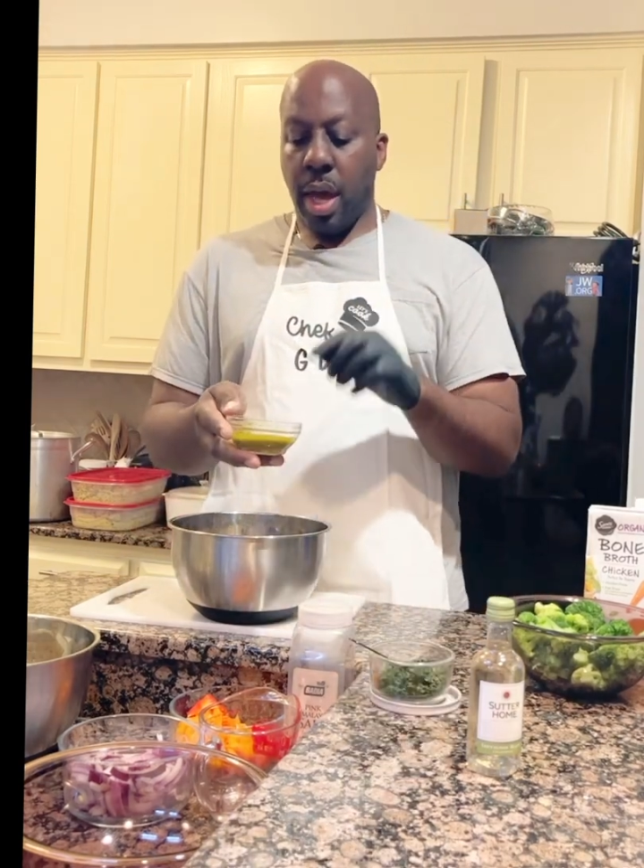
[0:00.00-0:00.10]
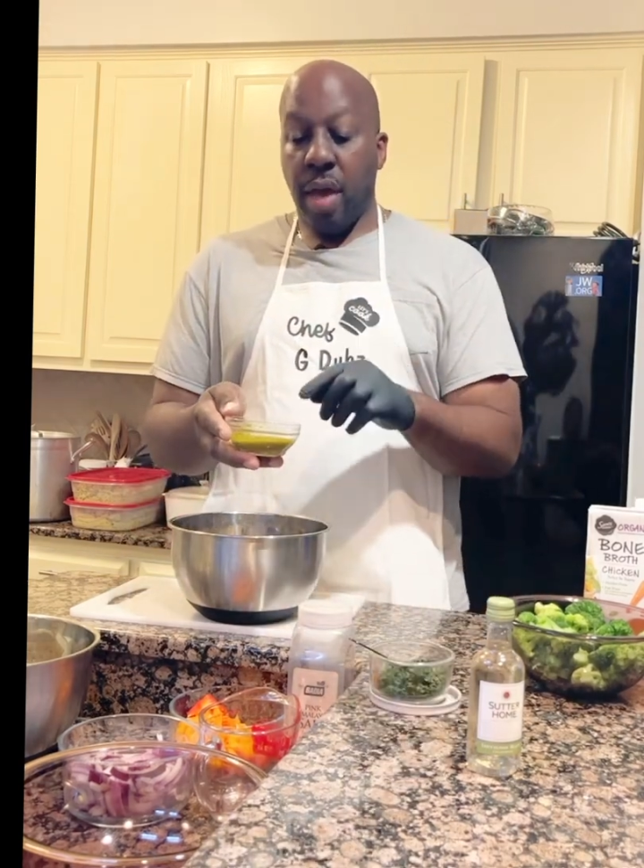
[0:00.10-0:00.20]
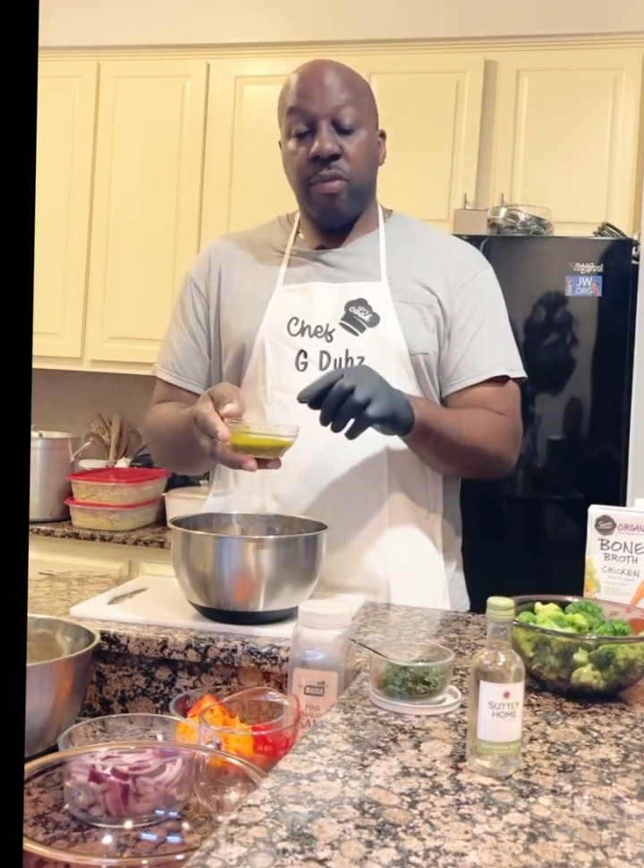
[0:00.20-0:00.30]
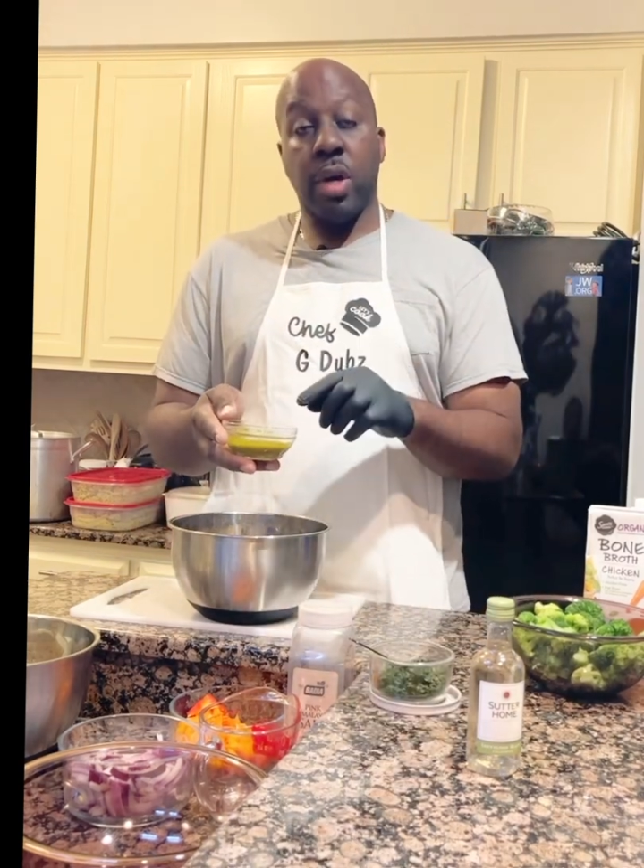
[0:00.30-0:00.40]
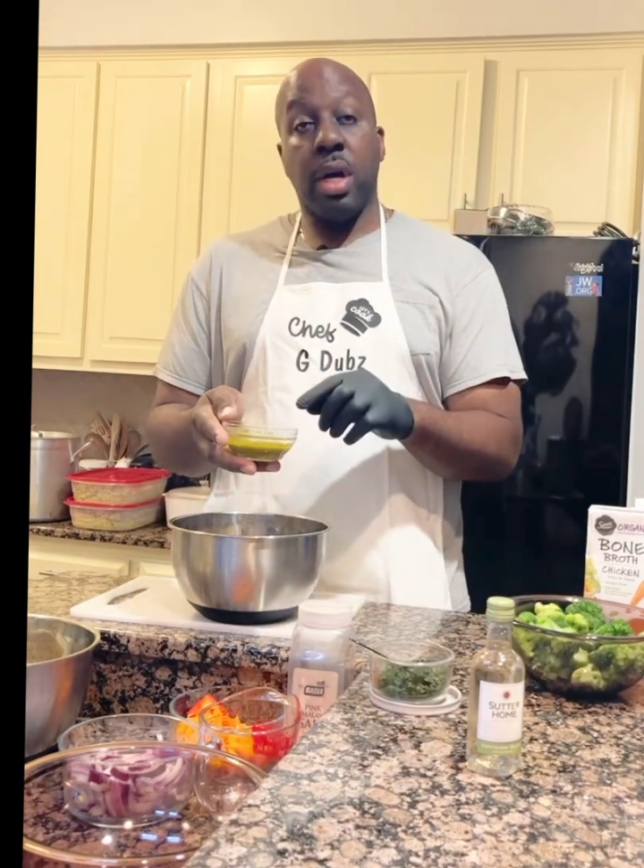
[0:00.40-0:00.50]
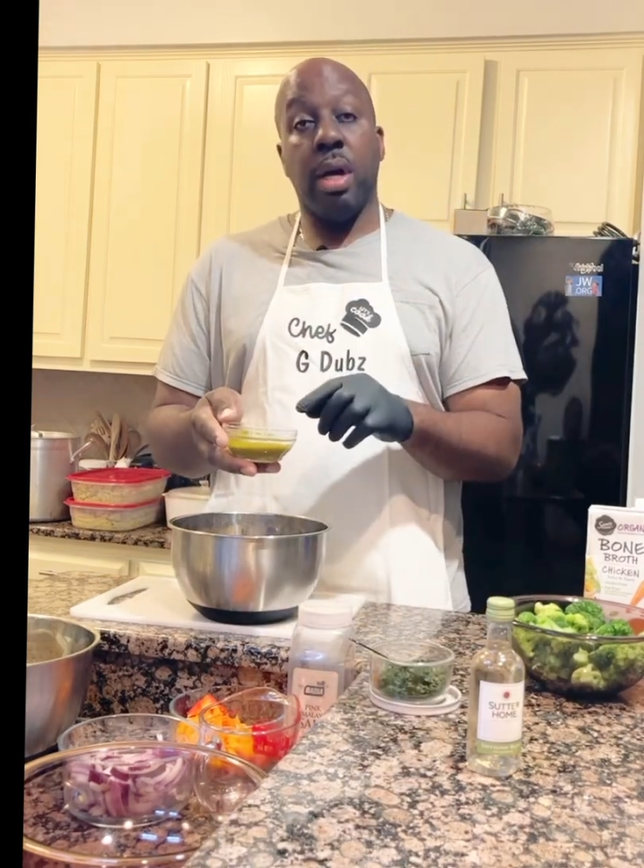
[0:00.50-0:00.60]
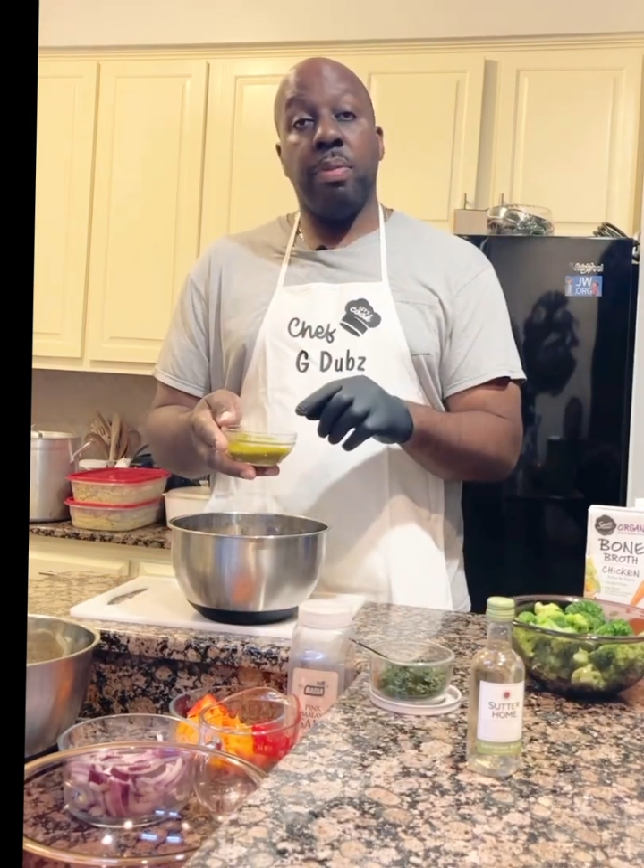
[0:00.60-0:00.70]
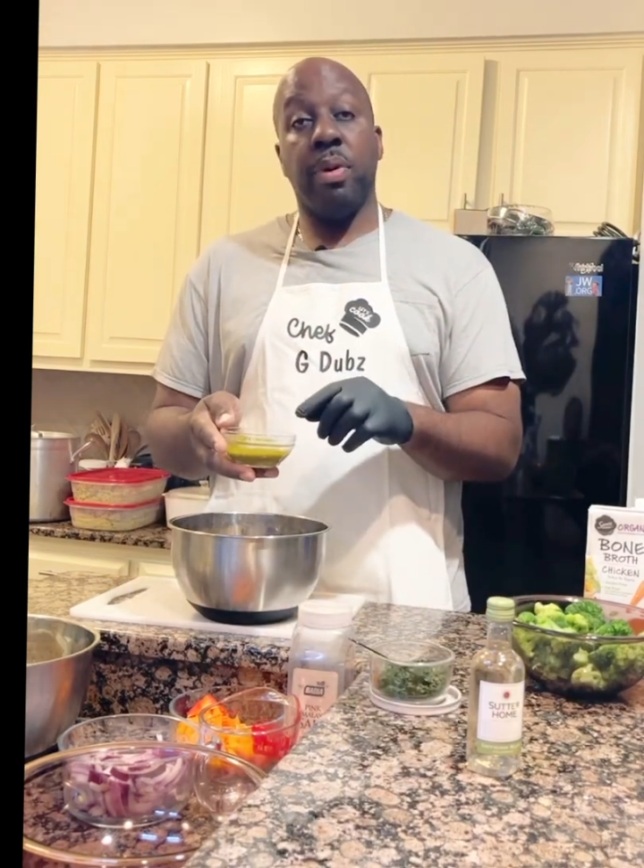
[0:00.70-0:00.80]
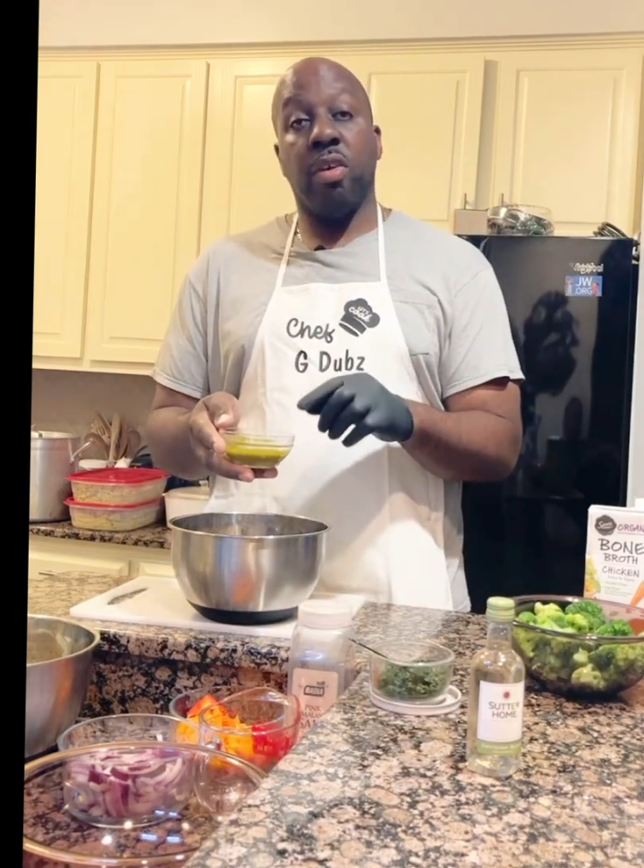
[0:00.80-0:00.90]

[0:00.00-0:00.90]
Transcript: half a cup